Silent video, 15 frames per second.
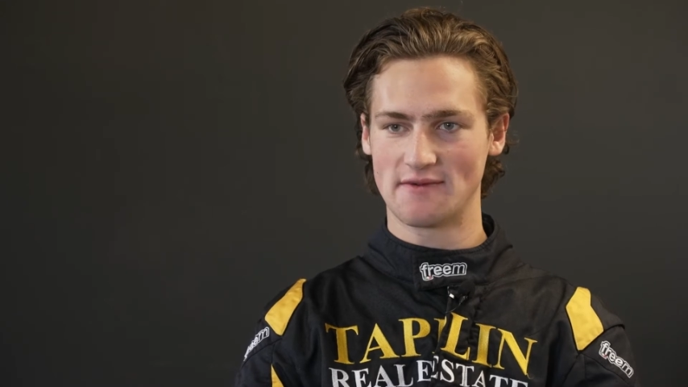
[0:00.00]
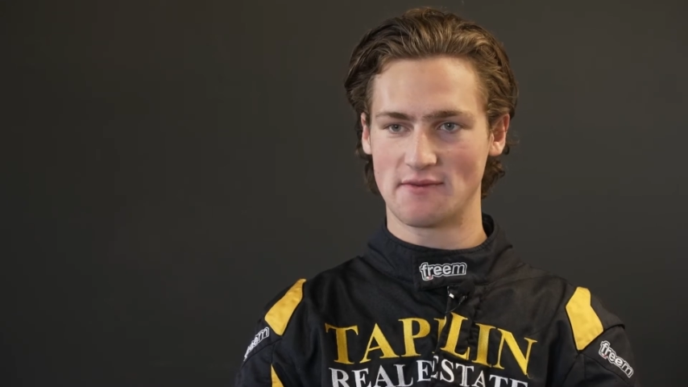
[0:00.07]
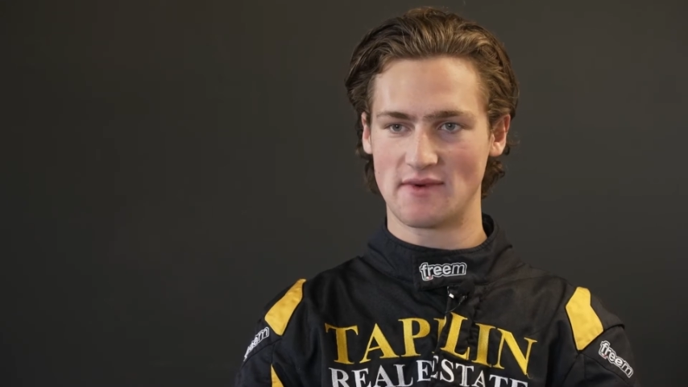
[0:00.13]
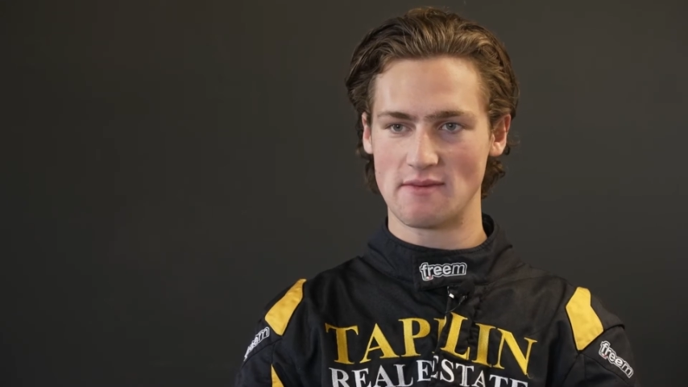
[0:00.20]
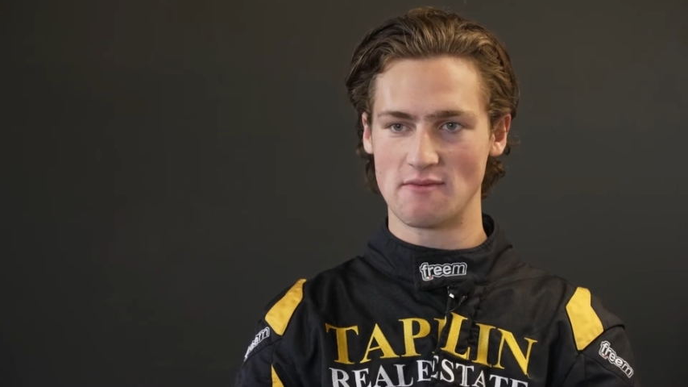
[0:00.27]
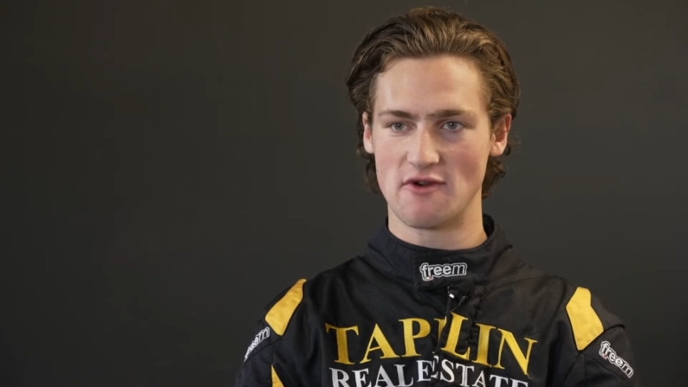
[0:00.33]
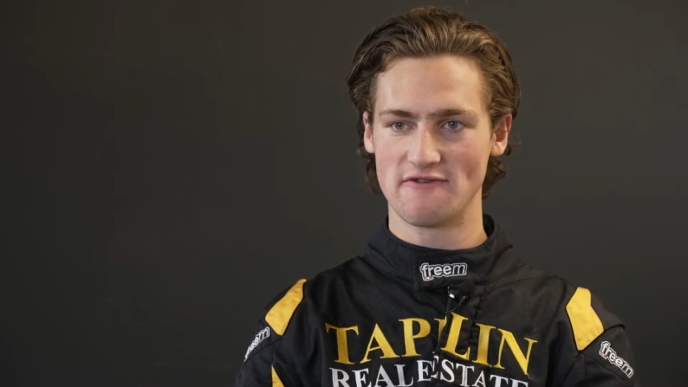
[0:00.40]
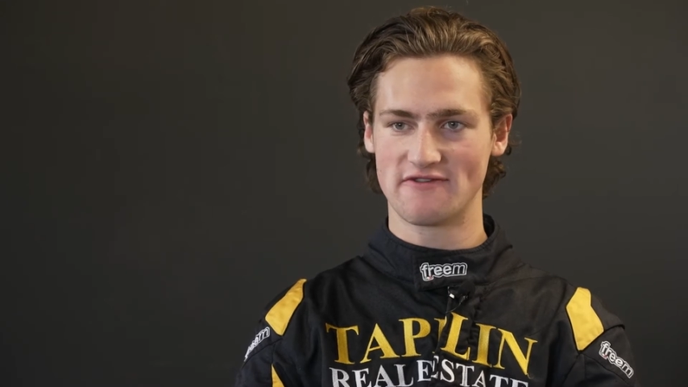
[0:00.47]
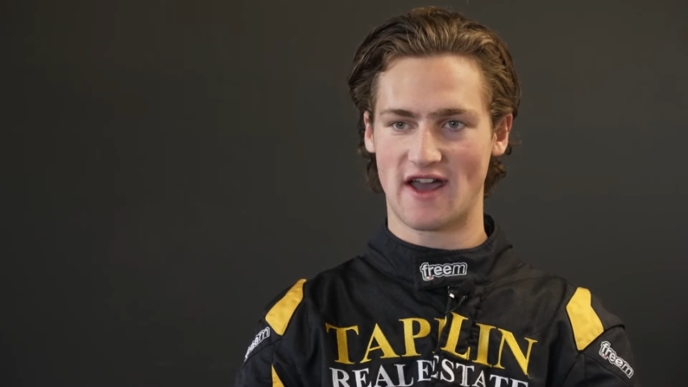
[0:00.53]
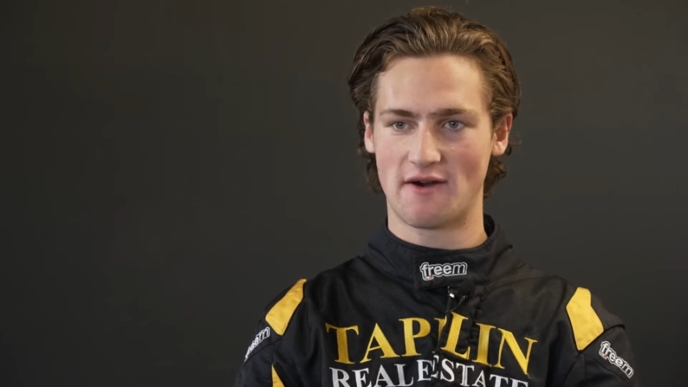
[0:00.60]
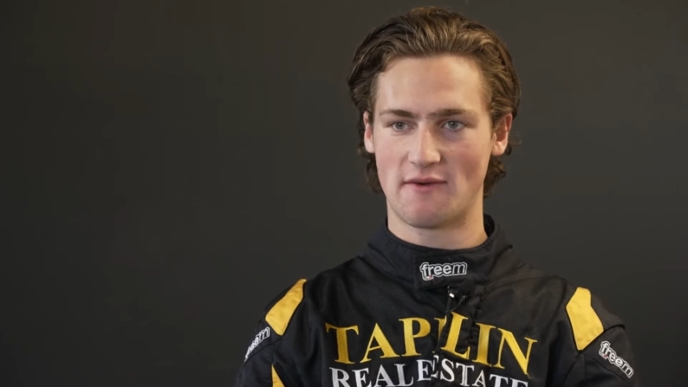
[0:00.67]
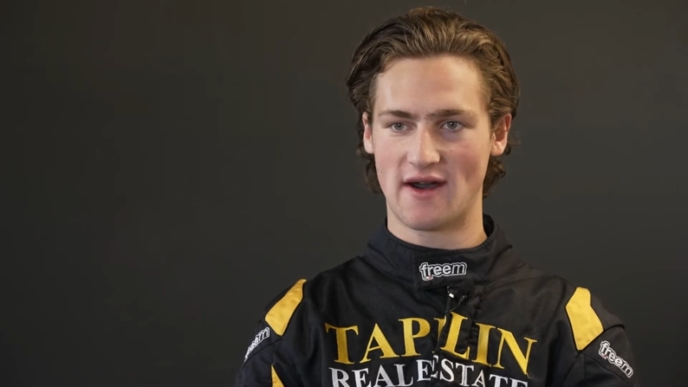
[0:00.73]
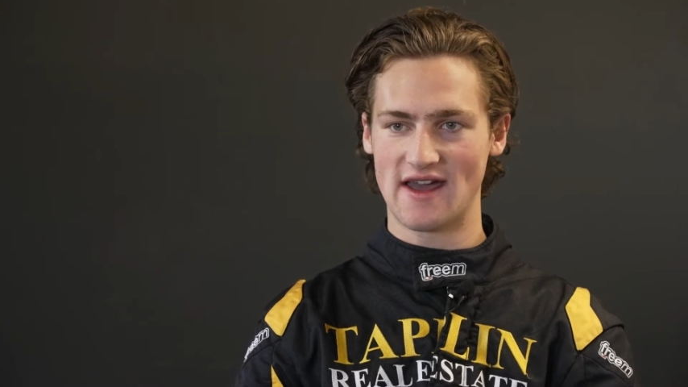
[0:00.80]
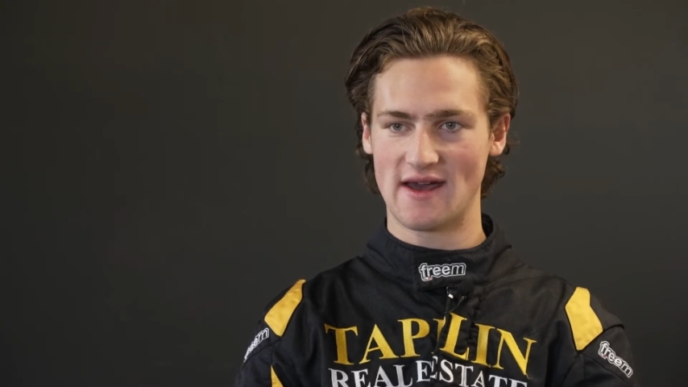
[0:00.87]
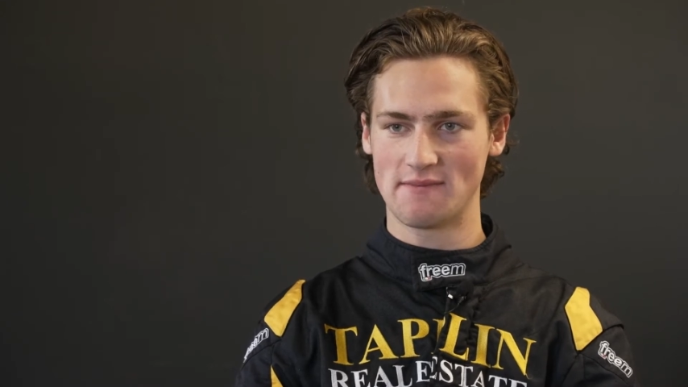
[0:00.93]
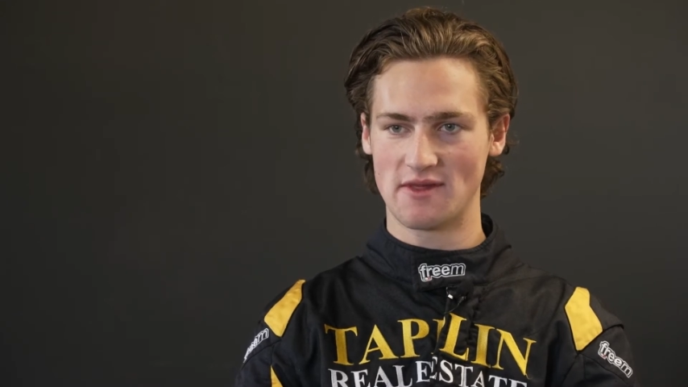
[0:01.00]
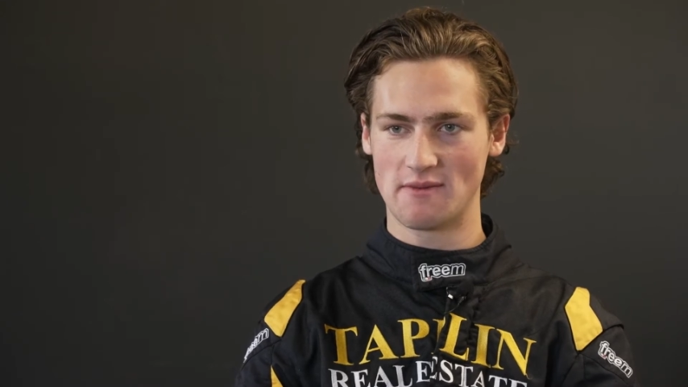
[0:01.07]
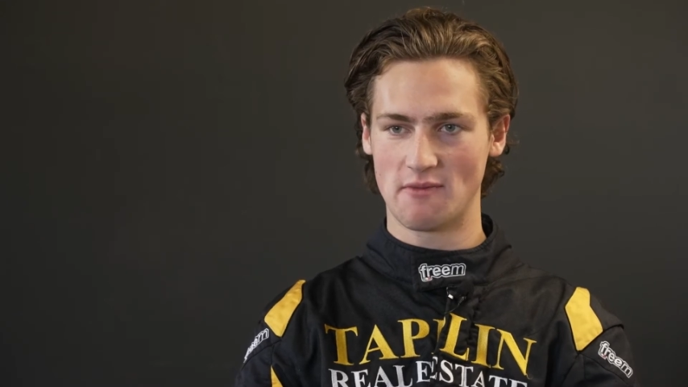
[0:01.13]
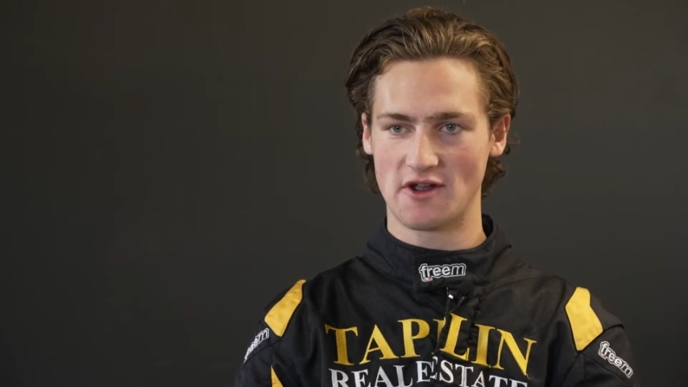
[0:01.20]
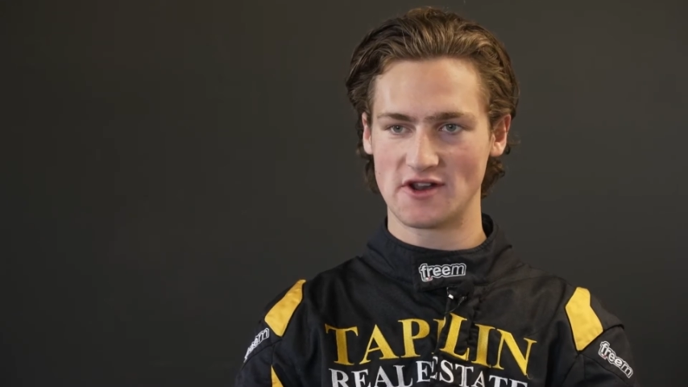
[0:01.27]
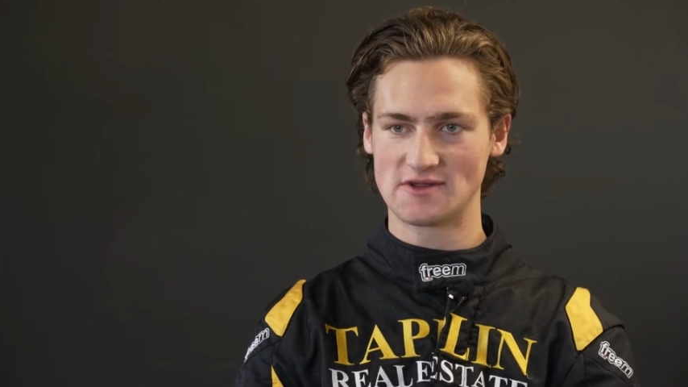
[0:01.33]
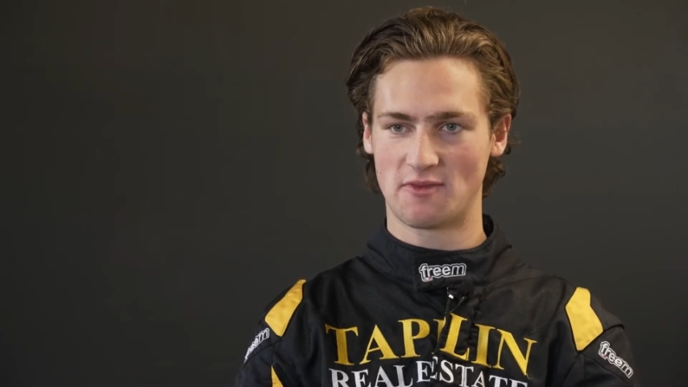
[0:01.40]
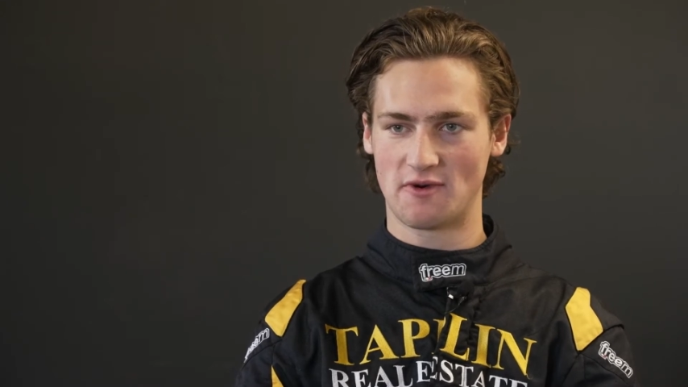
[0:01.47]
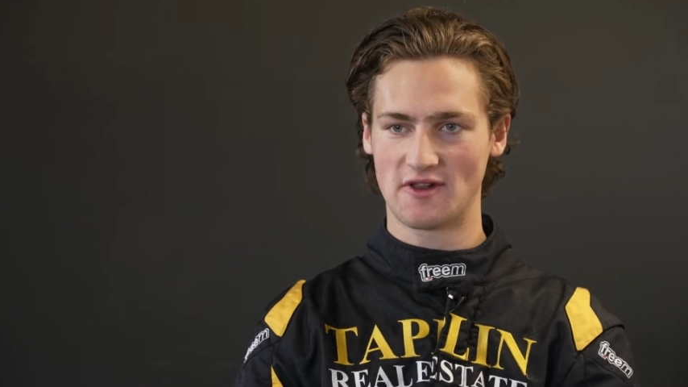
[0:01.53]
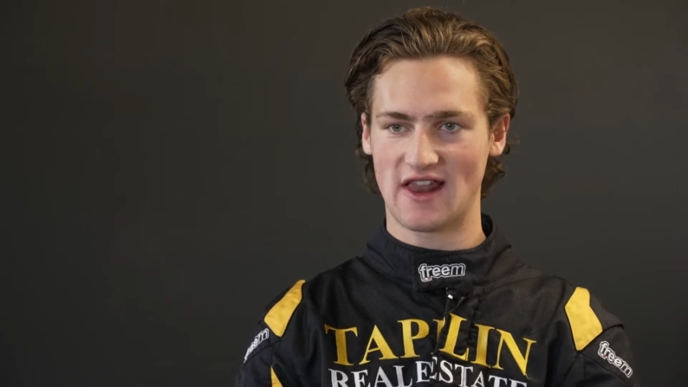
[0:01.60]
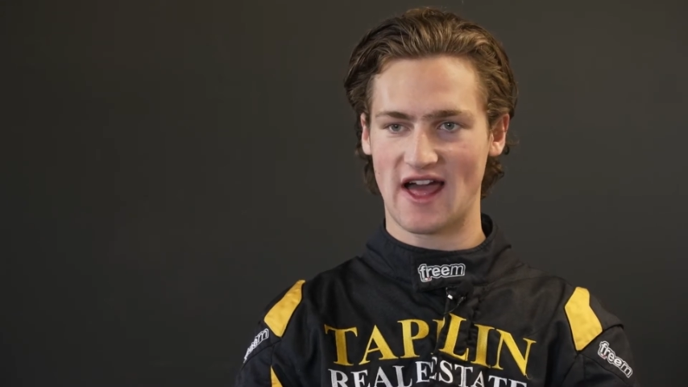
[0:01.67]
moved our way up the motorsport